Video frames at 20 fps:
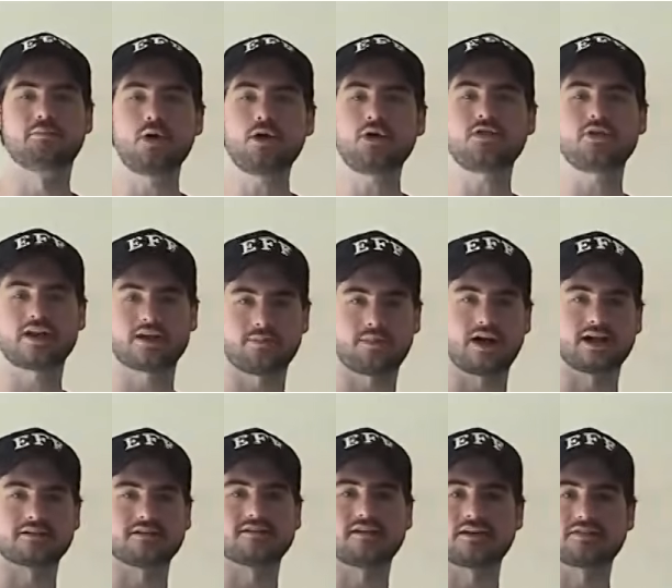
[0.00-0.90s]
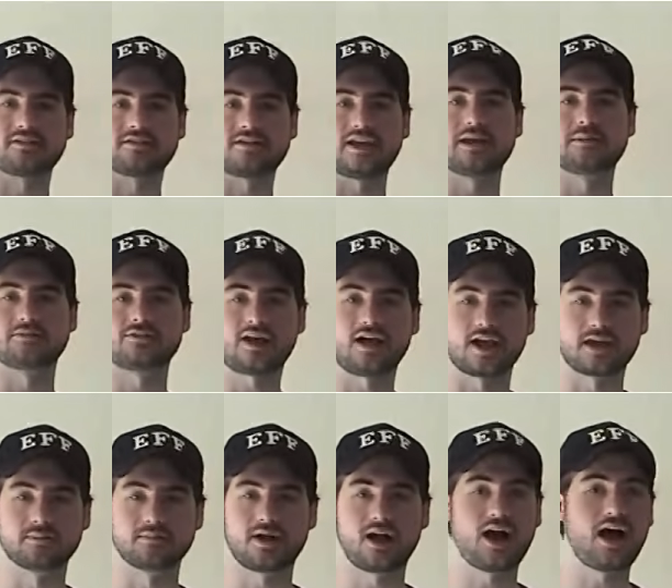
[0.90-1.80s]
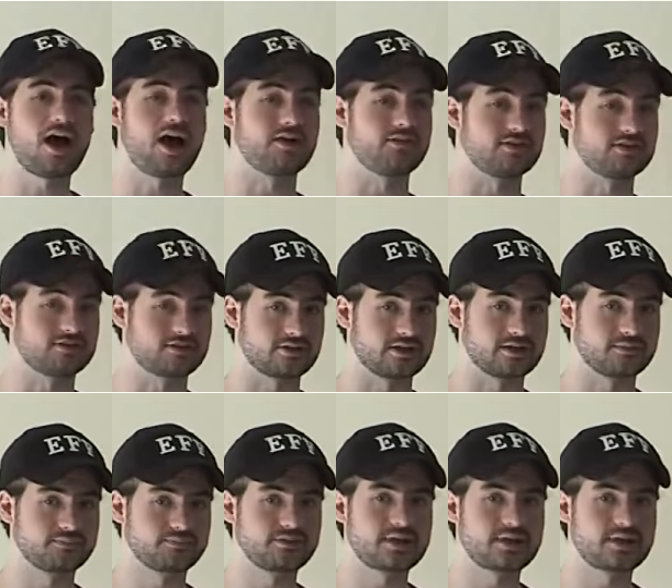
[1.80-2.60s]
both edit boxes at the same time, obviously.